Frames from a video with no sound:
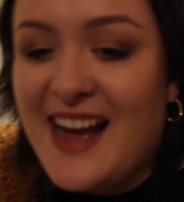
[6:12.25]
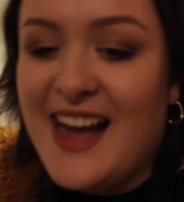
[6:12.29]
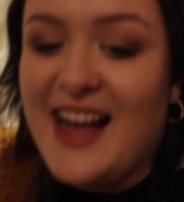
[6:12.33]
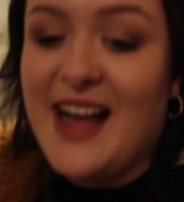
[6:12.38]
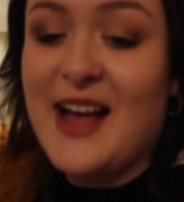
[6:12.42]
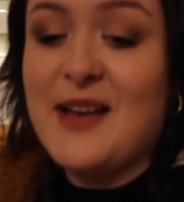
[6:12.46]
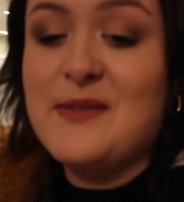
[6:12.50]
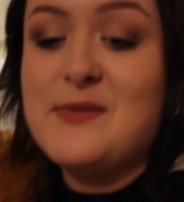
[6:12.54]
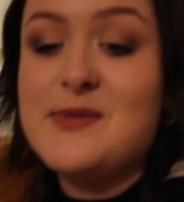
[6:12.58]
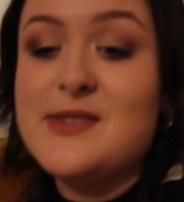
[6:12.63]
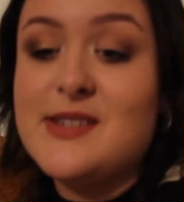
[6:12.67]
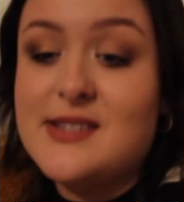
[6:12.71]

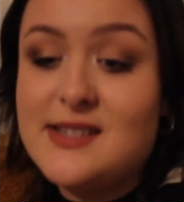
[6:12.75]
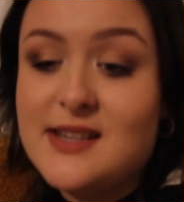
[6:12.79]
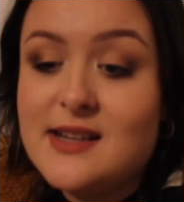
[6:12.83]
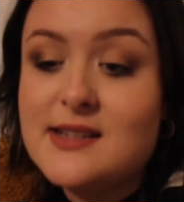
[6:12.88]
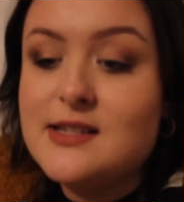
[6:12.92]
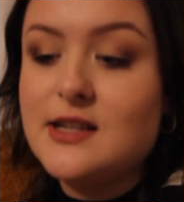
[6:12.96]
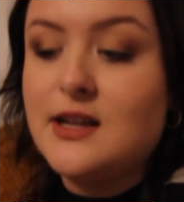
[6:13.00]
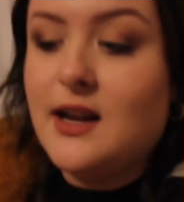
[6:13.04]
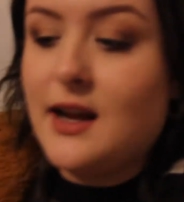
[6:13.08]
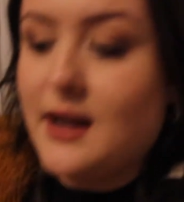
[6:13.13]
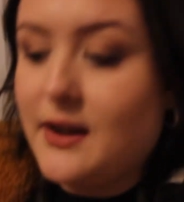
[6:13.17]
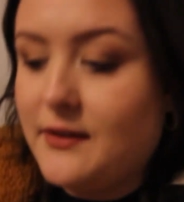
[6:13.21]
So it
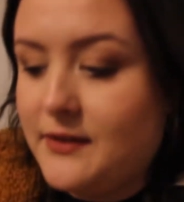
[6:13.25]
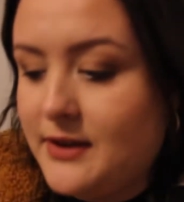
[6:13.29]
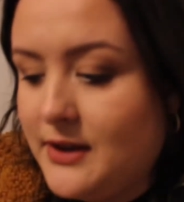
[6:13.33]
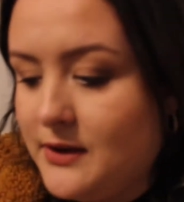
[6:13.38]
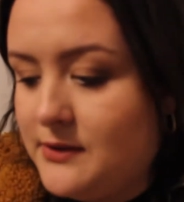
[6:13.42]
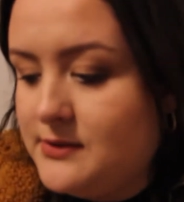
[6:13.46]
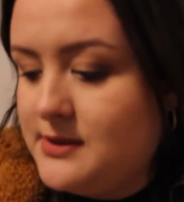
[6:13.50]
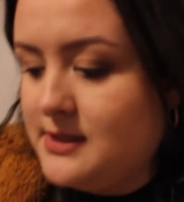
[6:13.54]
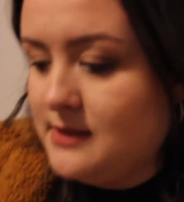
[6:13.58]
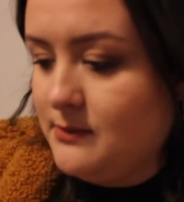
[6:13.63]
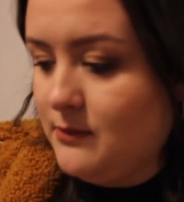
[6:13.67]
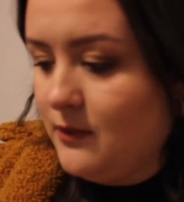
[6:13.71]
does look like I've
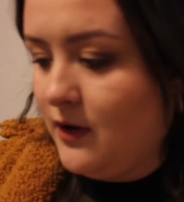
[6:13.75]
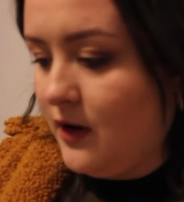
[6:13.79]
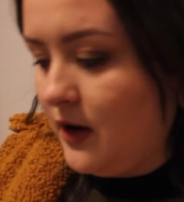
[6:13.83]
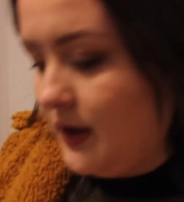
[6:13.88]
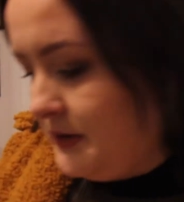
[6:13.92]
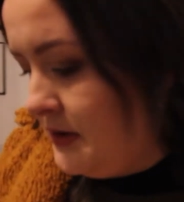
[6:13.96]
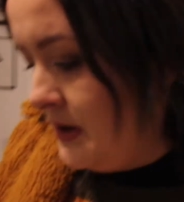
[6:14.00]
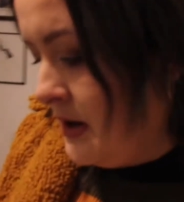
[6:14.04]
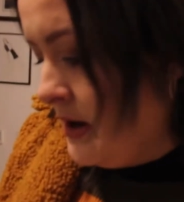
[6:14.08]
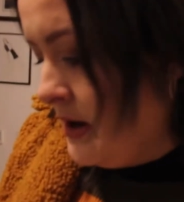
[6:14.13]
killed someone,